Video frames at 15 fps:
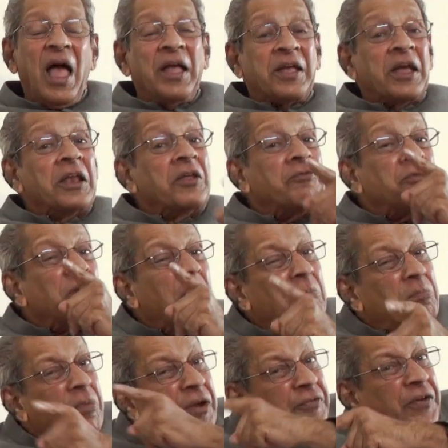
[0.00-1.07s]
I can give
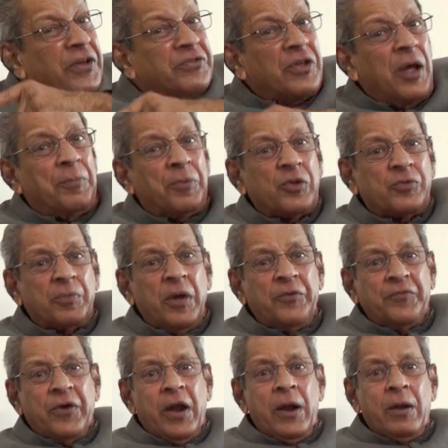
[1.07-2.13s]
number of examples,
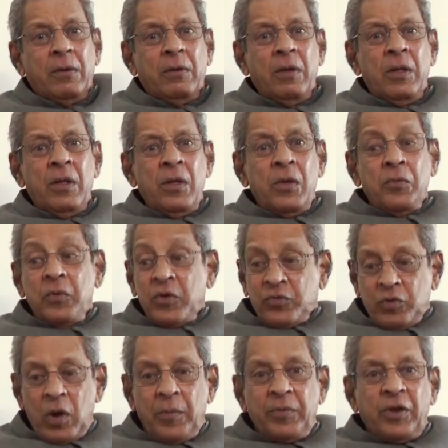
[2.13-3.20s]
my friend.
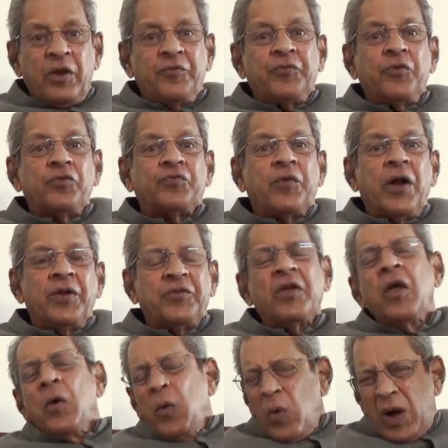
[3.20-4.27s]
The Swami refused funds.
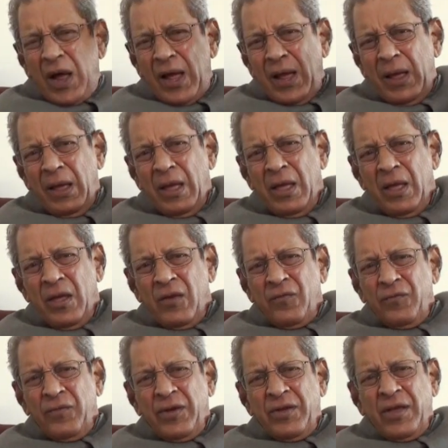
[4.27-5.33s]
Why?
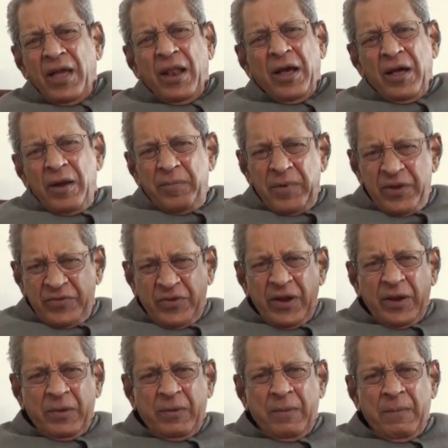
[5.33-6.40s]
Vijayanagaram
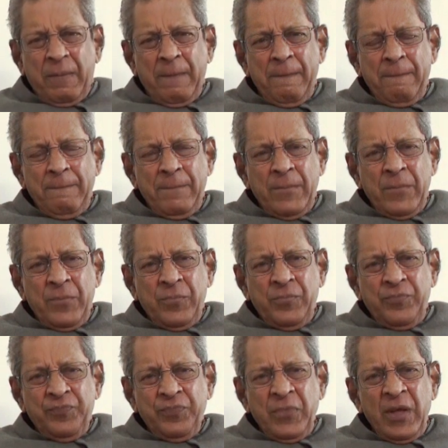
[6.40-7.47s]
district.
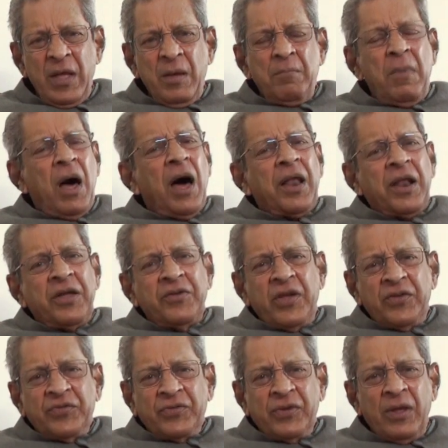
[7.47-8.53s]

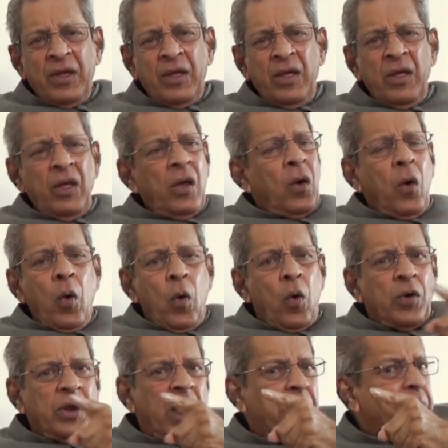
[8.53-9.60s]
Maharajas
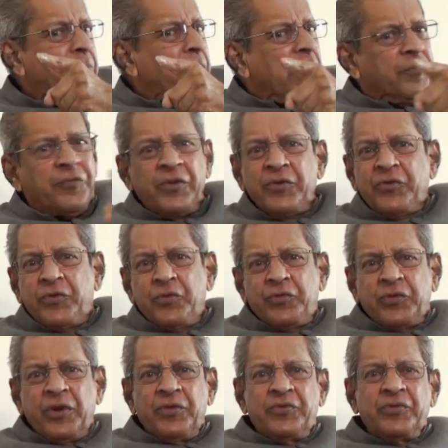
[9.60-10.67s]
own number of
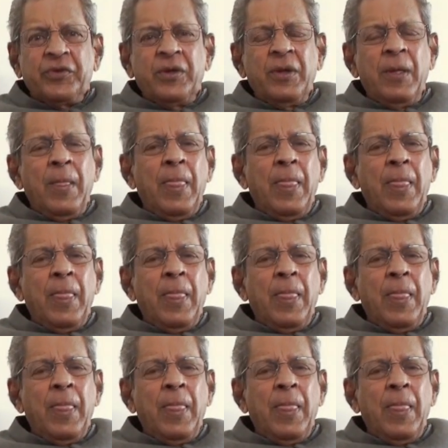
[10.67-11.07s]
institutions,